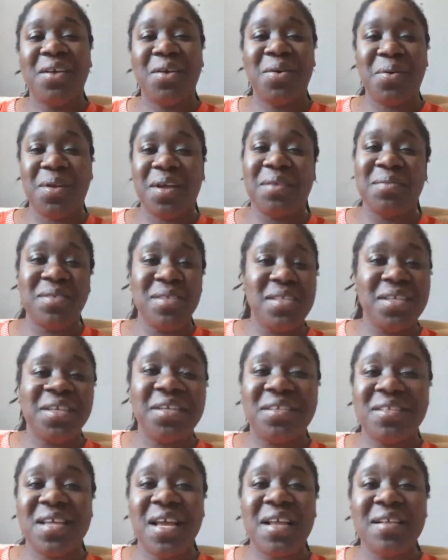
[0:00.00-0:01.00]
go
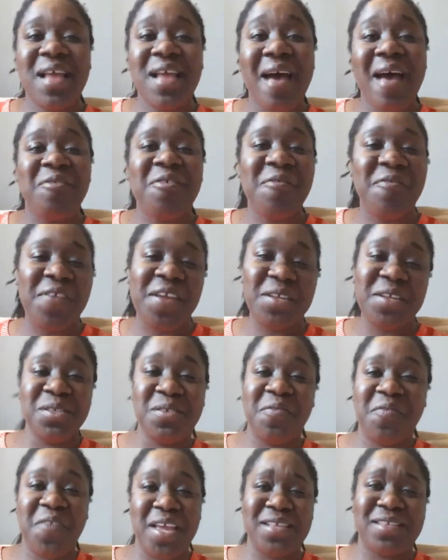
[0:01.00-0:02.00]
downstairs and have a face
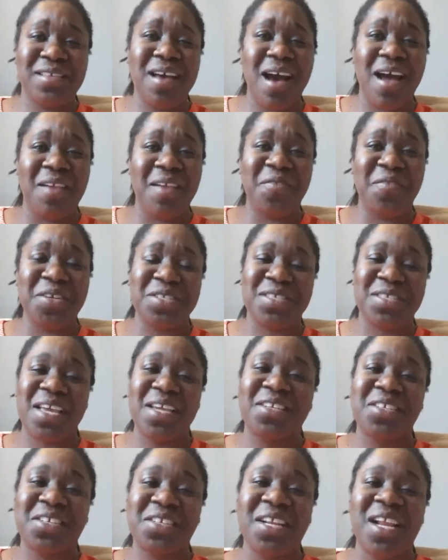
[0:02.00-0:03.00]
to face
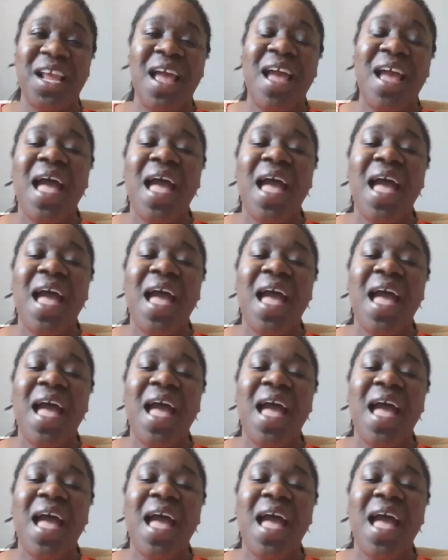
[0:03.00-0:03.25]
conversation